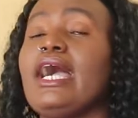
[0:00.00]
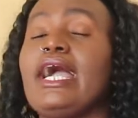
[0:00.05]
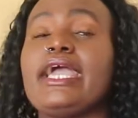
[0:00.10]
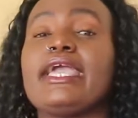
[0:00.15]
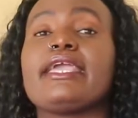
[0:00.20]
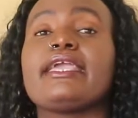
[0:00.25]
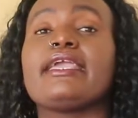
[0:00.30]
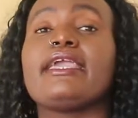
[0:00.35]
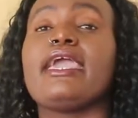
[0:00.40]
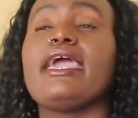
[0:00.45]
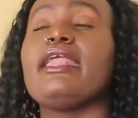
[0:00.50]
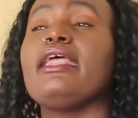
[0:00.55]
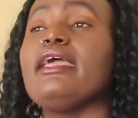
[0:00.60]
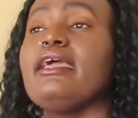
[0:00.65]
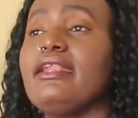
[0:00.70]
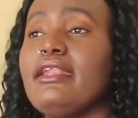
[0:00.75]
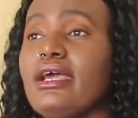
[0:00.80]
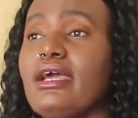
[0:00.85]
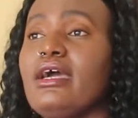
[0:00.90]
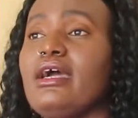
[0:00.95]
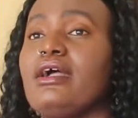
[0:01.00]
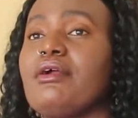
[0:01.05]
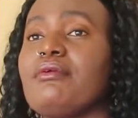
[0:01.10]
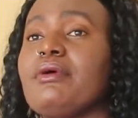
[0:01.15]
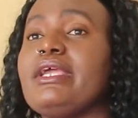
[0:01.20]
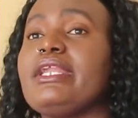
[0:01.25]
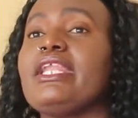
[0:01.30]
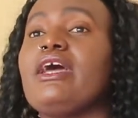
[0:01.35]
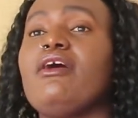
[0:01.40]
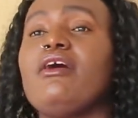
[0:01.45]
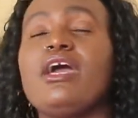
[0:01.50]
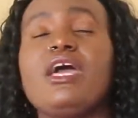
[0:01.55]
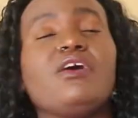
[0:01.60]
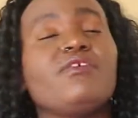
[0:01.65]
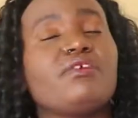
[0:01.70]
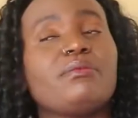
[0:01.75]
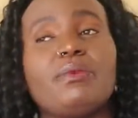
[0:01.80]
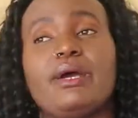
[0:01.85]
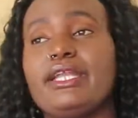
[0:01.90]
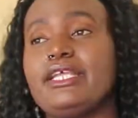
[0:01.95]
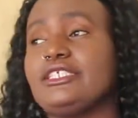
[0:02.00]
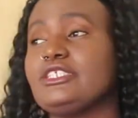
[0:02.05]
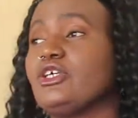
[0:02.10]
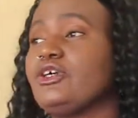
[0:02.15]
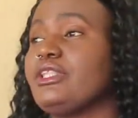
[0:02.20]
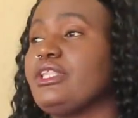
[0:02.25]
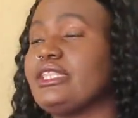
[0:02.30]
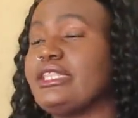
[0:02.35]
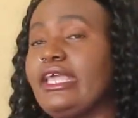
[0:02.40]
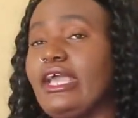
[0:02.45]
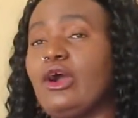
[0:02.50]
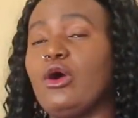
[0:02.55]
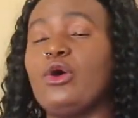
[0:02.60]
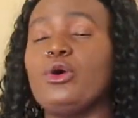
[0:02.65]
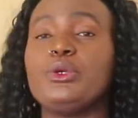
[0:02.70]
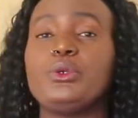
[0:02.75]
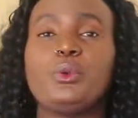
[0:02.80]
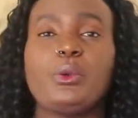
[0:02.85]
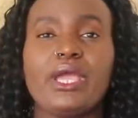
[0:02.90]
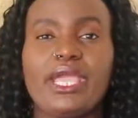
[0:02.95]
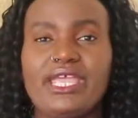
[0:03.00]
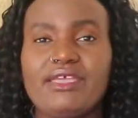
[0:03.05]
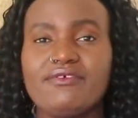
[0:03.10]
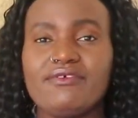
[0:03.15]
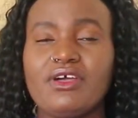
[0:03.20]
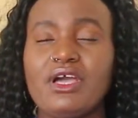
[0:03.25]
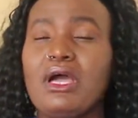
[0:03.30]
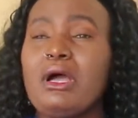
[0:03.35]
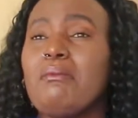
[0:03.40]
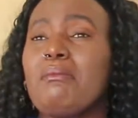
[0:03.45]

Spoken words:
I get it, right now everybody's on their own wave,